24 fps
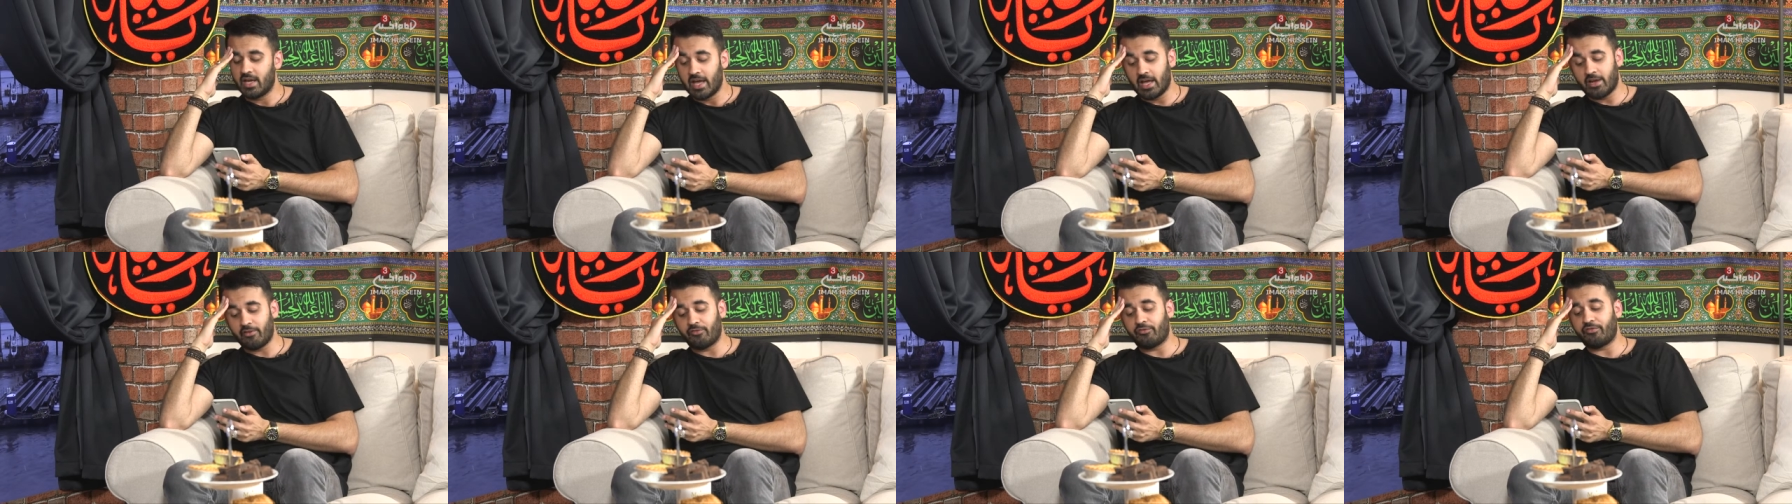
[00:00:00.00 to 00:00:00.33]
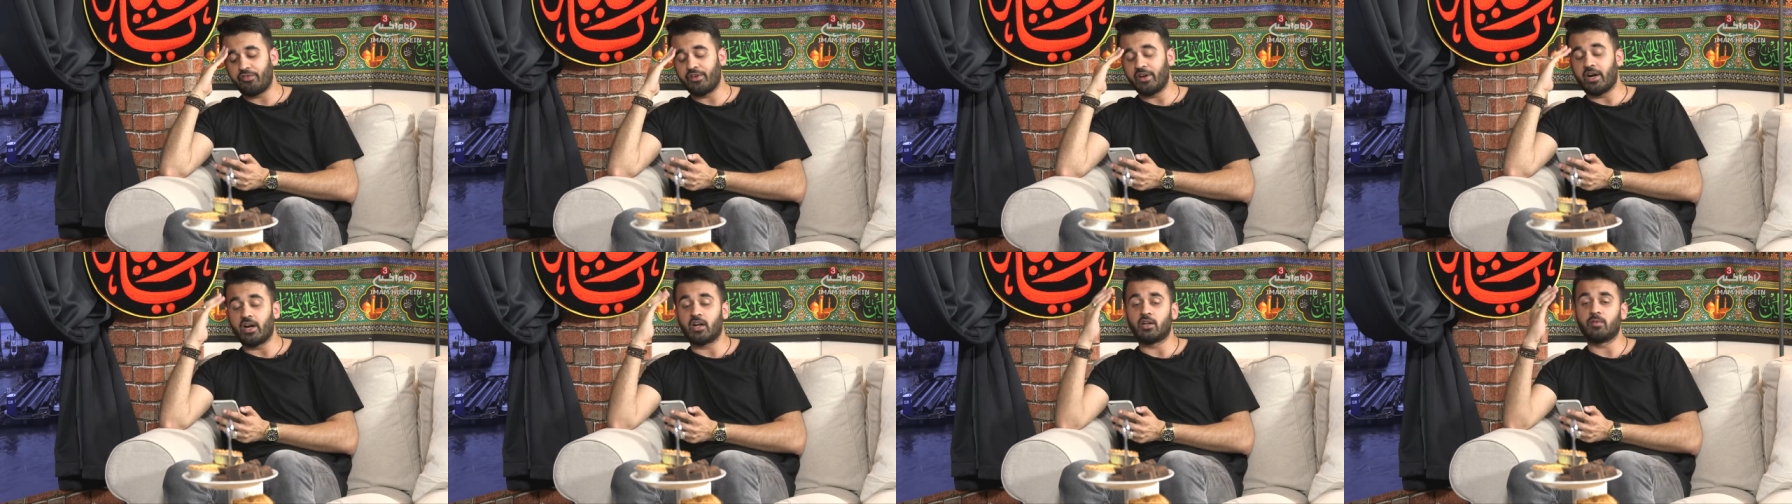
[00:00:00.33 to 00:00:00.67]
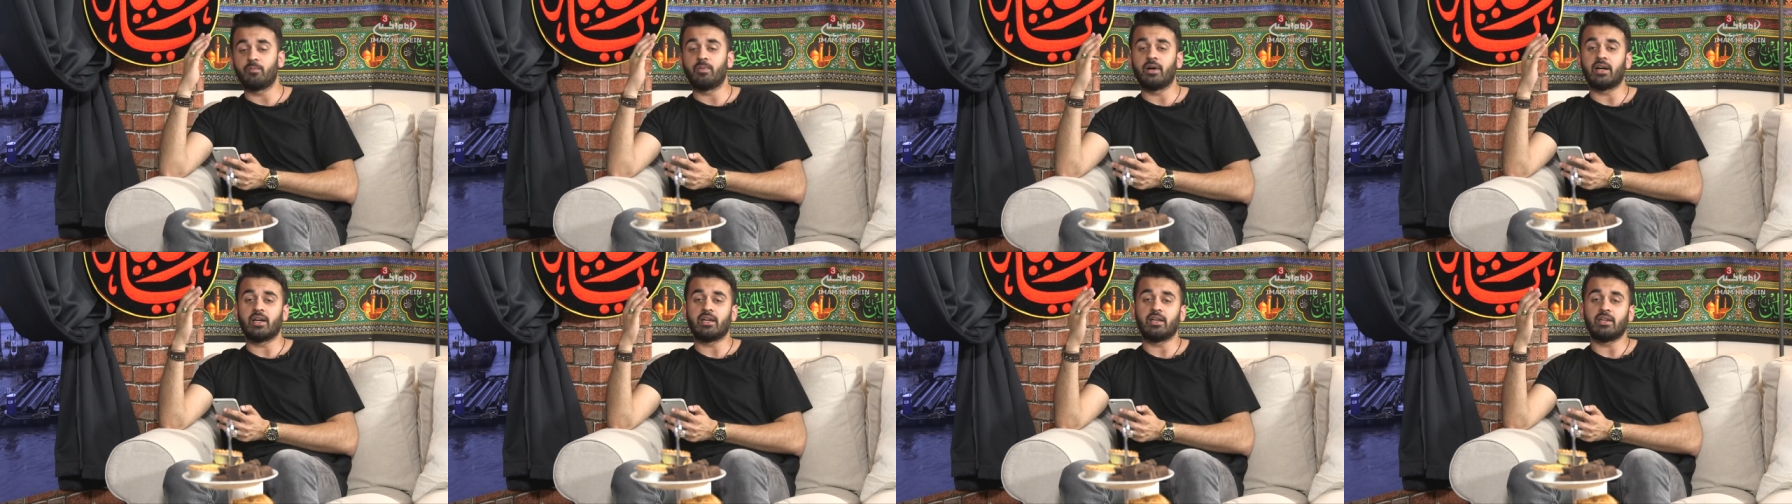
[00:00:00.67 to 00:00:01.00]
Every
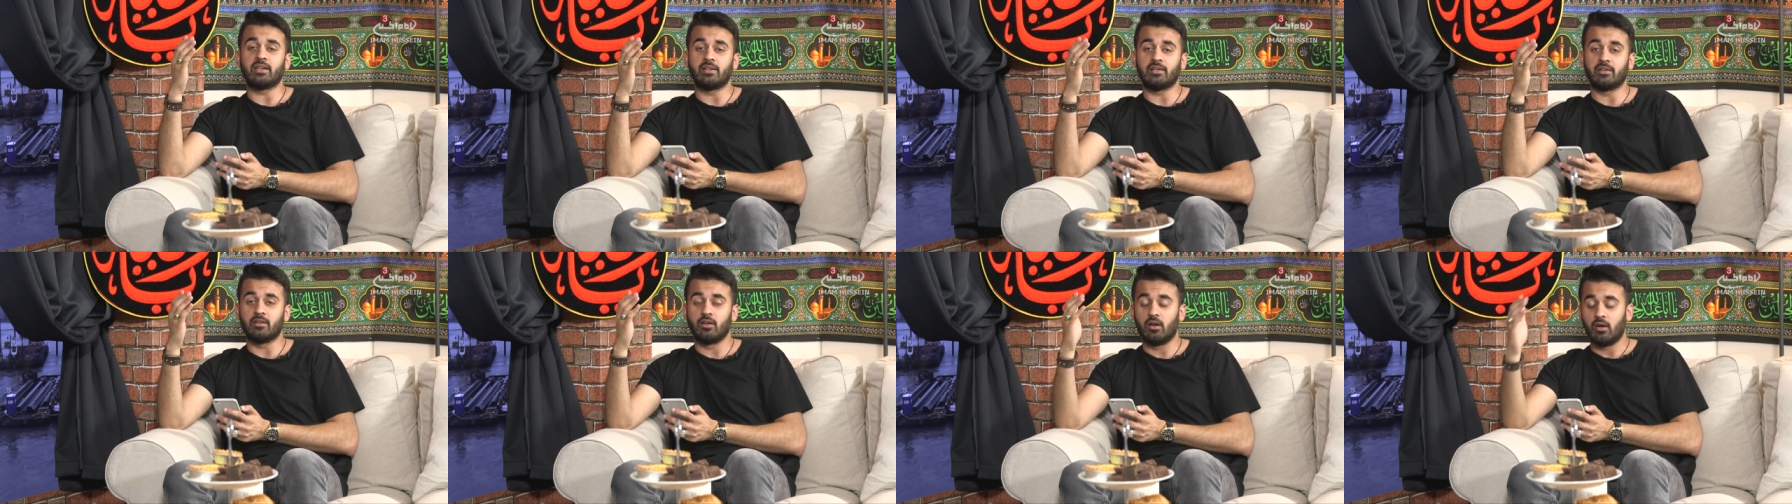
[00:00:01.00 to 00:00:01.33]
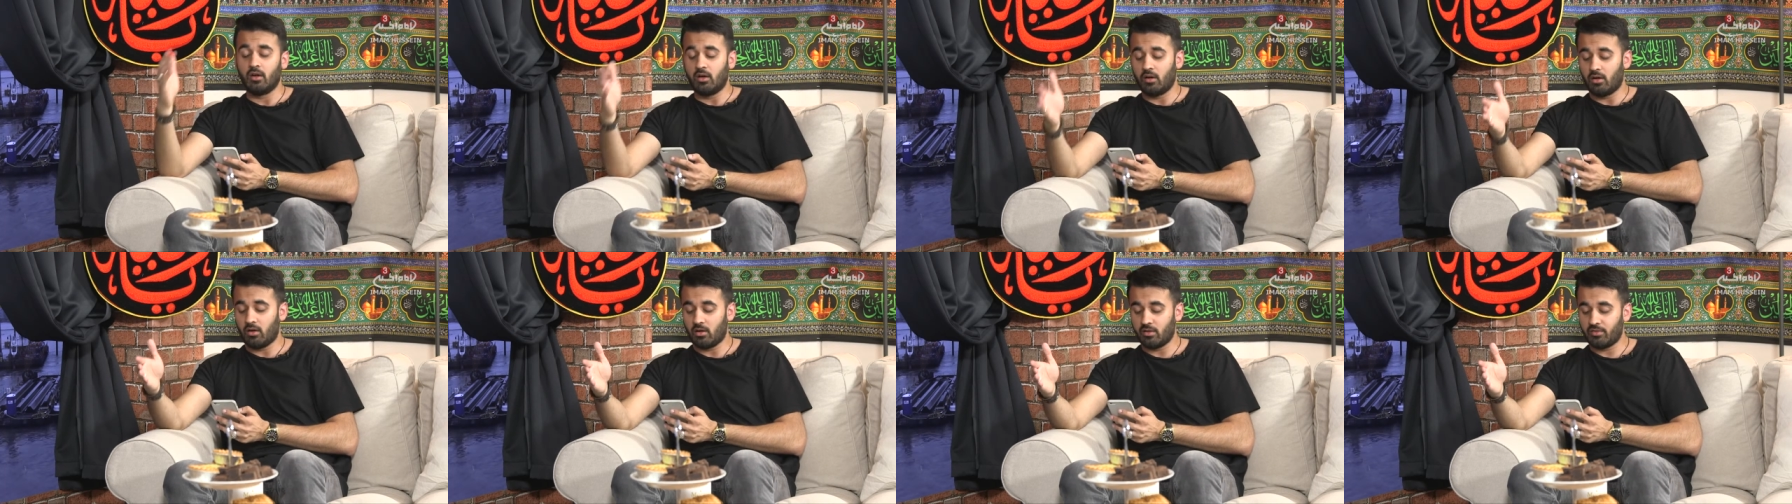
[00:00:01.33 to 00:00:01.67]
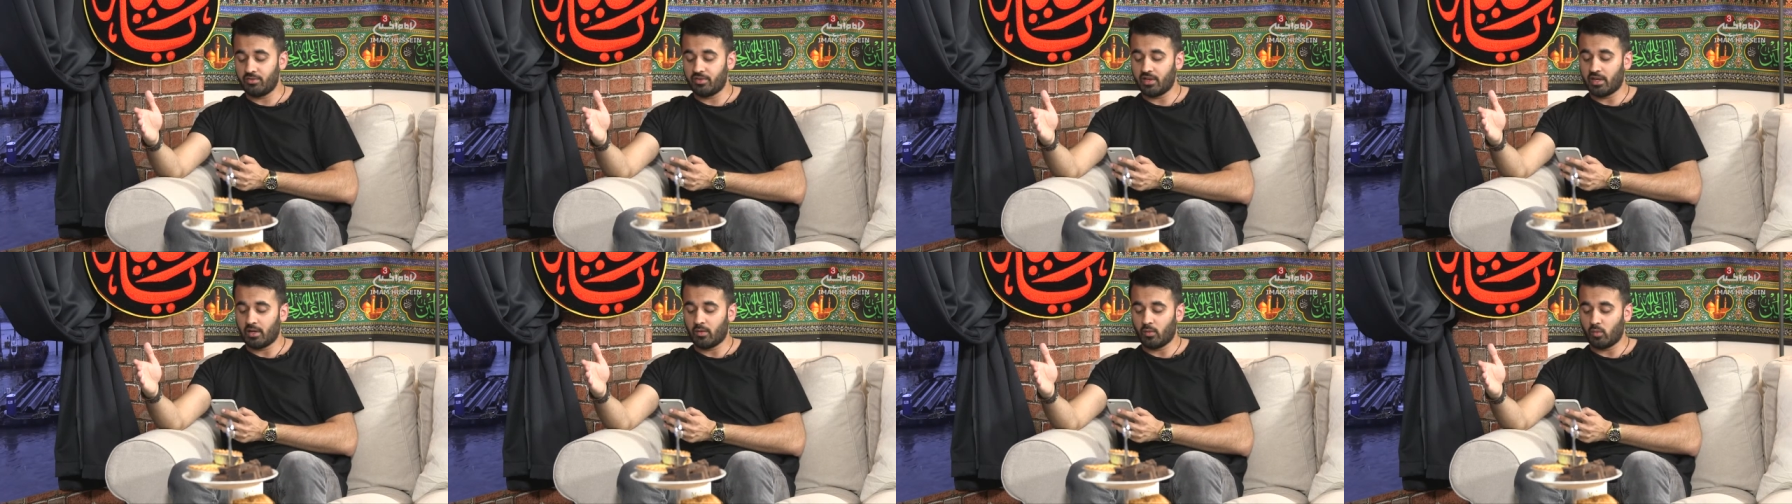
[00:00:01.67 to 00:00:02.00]
Arba'in,
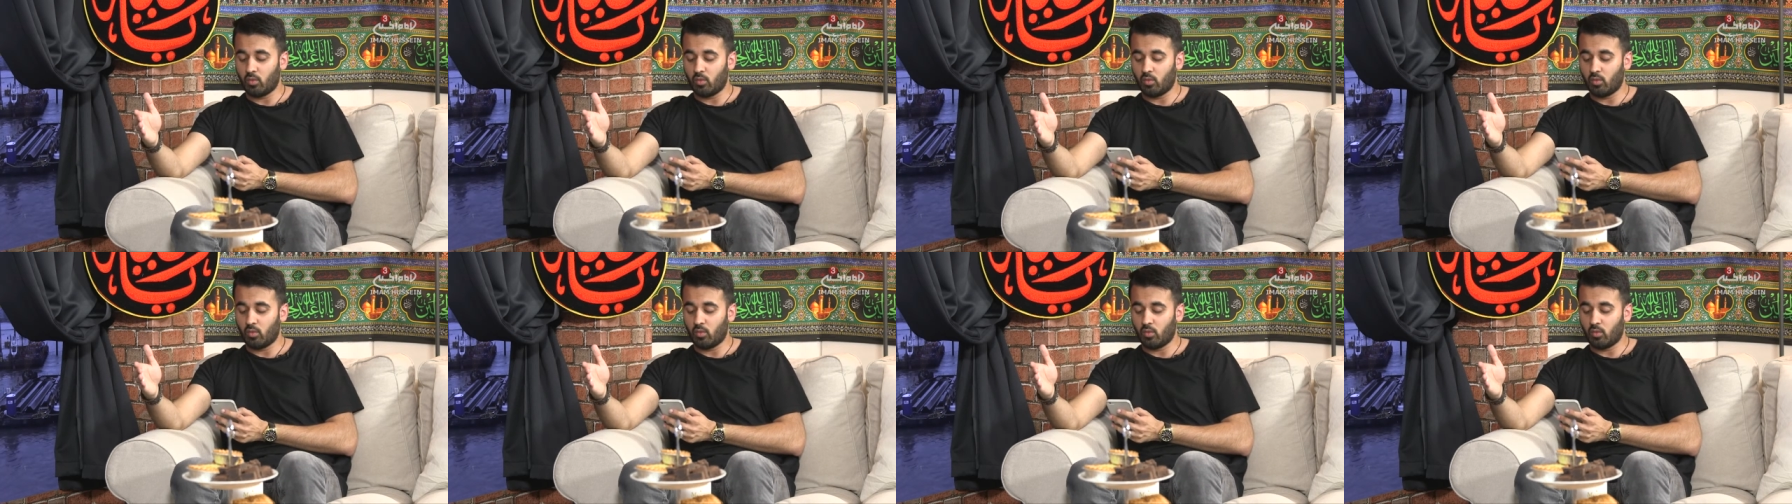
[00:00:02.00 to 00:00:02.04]
on that